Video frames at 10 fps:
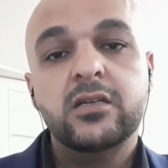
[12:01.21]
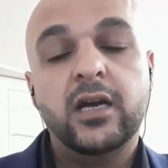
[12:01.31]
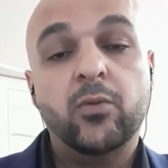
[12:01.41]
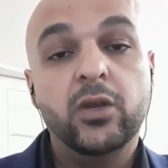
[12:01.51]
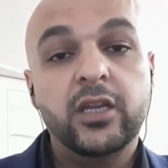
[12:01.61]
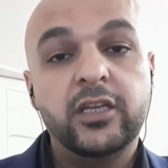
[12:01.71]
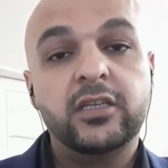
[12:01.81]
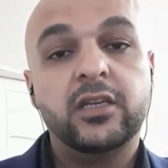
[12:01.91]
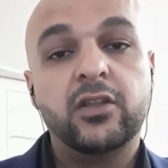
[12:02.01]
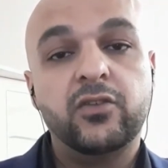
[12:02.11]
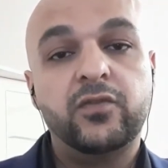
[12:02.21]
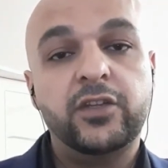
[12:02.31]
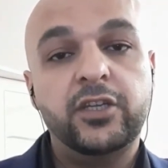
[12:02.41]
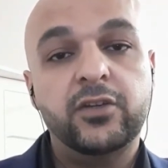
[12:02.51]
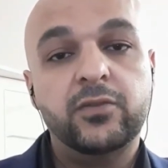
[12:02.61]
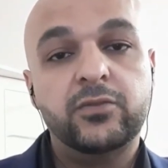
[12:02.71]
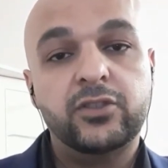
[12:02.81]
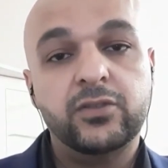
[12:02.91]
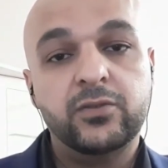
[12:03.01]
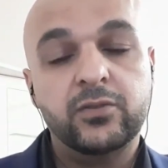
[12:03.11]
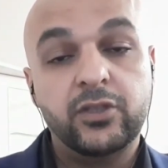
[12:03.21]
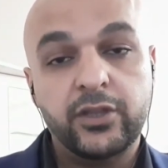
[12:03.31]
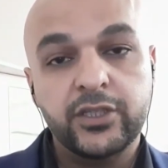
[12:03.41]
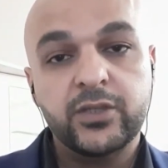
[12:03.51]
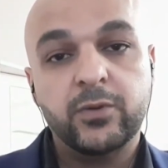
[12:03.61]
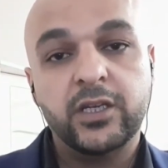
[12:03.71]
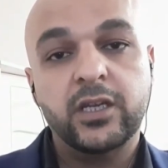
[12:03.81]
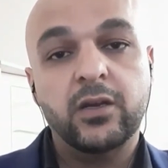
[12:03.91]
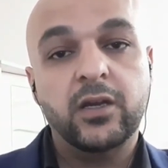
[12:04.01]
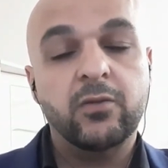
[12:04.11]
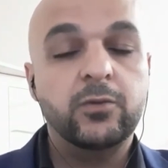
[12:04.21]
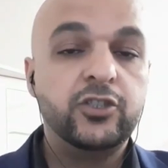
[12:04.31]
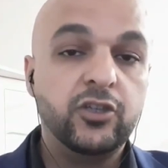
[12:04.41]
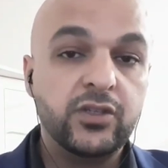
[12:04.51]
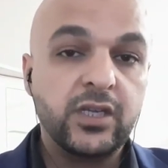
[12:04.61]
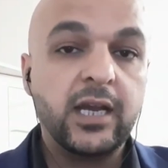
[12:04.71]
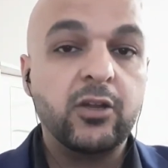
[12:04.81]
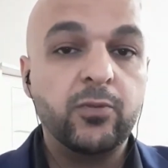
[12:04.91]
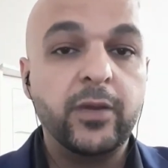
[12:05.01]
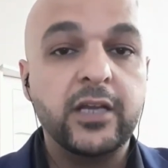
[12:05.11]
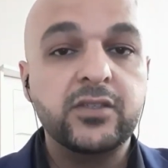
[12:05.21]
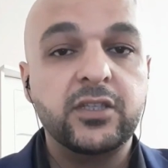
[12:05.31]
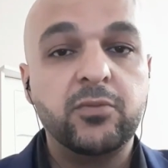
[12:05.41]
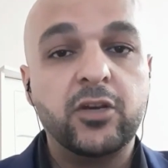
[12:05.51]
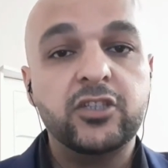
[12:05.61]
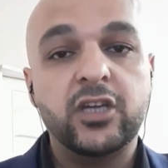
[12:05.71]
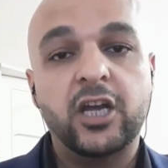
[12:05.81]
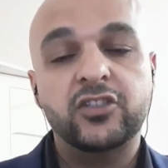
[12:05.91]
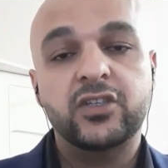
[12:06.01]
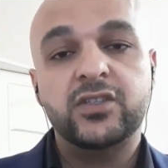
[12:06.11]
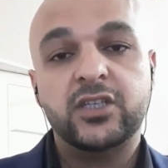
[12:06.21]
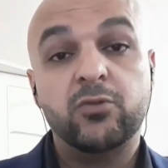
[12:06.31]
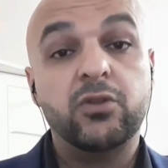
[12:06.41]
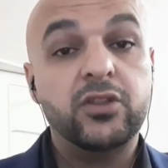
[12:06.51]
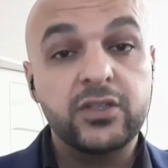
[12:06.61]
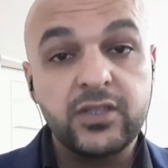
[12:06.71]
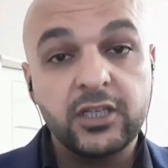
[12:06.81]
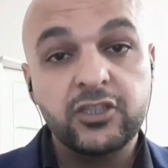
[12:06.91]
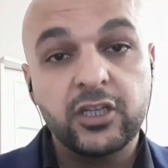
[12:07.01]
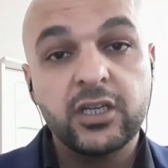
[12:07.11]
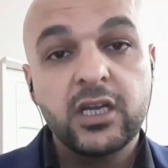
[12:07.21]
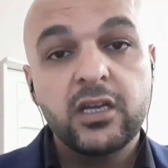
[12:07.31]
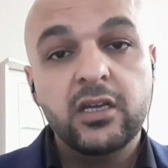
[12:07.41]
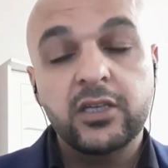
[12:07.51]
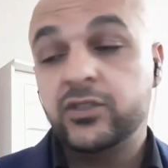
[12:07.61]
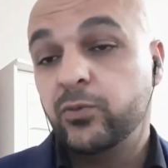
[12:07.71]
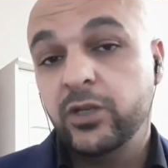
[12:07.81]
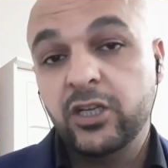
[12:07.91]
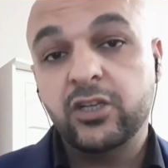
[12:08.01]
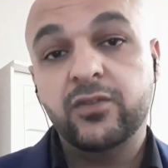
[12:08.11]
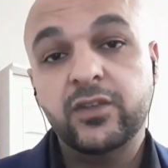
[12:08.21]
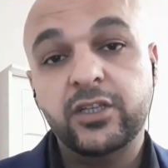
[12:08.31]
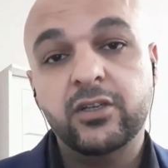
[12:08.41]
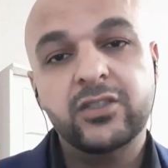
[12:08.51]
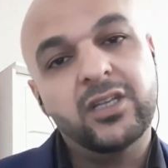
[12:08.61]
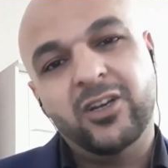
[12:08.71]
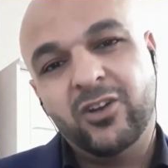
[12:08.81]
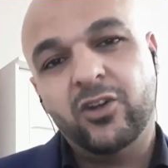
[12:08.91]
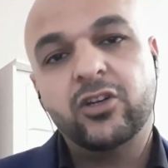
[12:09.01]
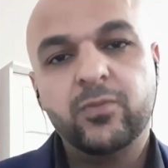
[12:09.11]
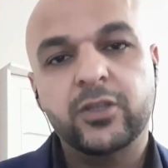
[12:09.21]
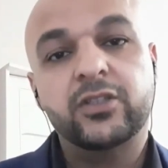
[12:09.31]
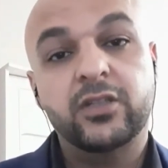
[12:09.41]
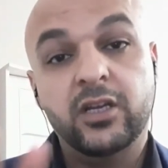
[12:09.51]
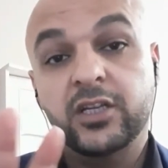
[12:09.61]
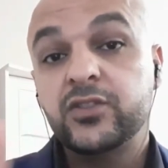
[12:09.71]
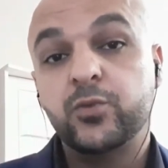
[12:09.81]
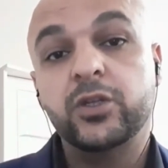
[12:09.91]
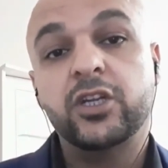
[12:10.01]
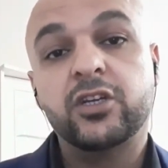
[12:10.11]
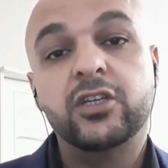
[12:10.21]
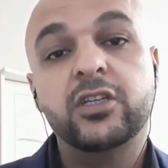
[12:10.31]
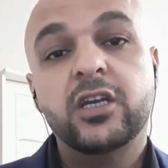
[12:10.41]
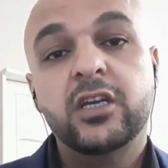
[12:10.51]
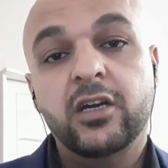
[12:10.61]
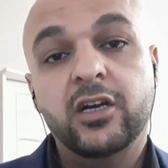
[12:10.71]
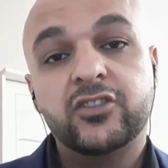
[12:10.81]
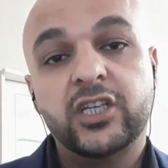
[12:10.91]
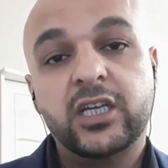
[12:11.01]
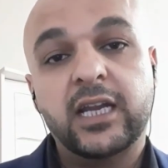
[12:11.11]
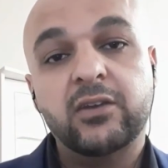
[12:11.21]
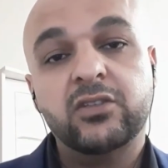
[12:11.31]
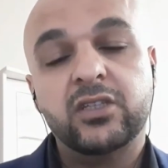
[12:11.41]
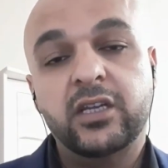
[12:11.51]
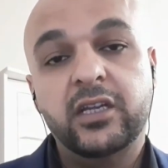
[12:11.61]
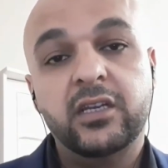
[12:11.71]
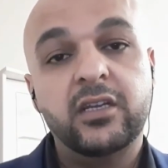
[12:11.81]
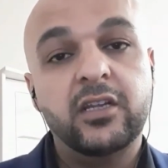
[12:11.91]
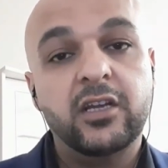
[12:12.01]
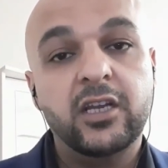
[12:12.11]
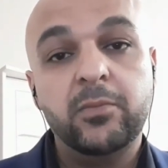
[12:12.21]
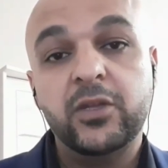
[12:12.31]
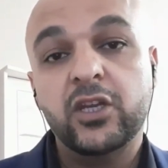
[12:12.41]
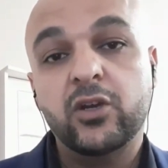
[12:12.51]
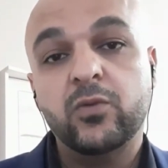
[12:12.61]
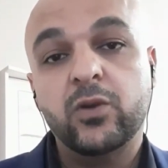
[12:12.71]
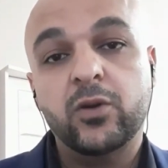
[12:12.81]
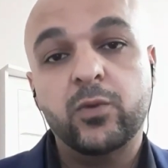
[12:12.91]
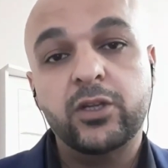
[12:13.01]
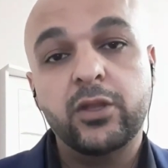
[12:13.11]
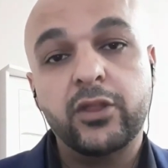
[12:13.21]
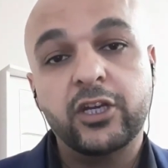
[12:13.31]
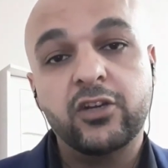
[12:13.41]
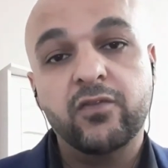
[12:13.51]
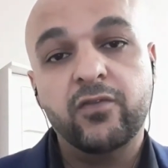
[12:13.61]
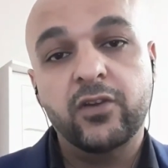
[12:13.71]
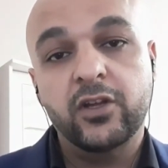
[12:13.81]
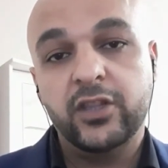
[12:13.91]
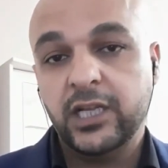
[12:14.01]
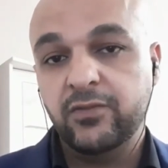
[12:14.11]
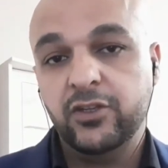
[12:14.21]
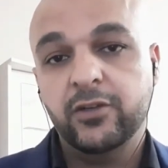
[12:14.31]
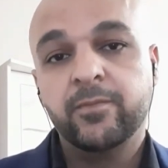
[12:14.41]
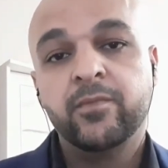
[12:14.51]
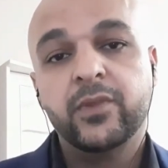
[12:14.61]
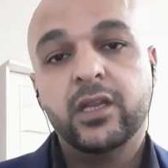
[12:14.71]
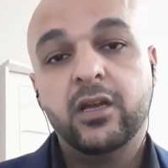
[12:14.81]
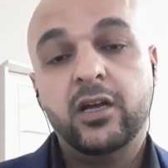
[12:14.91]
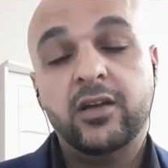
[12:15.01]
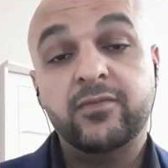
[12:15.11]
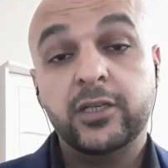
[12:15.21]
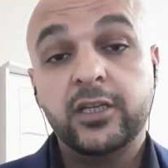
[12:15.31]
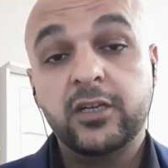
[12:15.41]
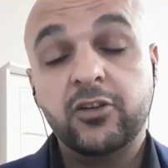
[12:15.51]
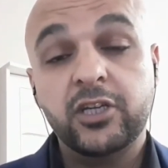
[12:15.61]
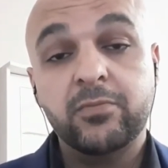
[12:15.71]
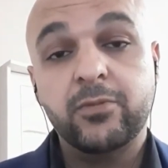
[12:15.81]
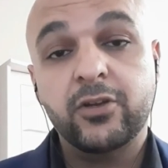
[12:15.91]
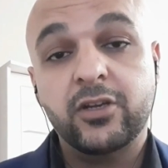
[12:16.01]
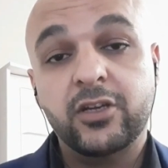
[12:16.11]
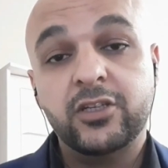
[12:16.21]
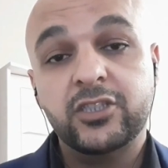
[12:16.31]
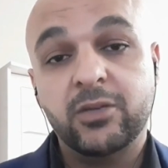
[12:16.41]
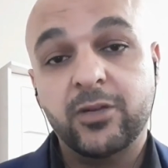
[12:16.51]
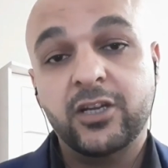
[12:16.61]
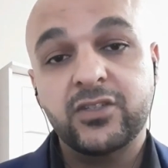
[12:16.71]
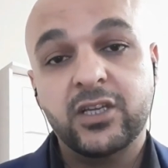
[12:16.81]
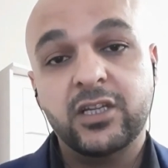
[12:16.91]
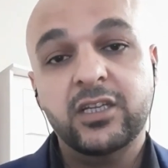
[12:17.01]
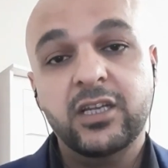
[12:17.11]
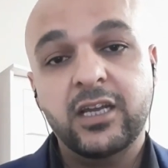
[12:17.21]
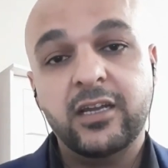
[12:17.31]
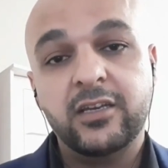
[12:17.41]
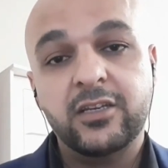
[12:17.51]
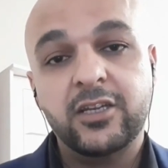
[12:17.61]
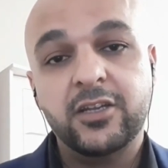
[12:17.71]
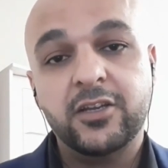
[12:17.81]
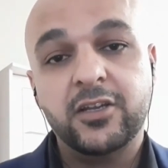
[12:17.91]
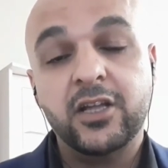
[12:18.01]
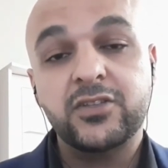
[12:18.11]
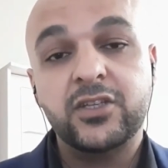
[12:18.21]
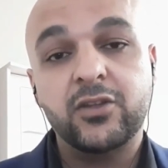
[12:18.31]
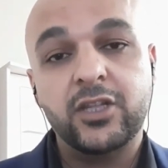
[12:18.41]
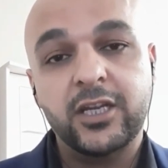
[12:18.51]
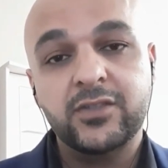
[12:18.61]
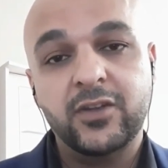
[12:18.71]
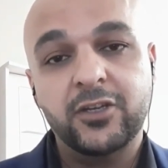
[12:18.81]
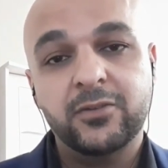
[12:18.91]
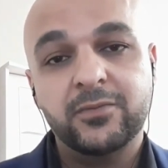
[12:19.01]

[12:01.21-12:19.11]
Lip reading: I will link another video to this one, which shows you how to pass NEBOSH IJC with distinction. It's a really good video. It's a little long, but it's really good. Check it out and let me know what do you think of that video. I've been Garib Shaban Hassan, and I'll see you in the next video.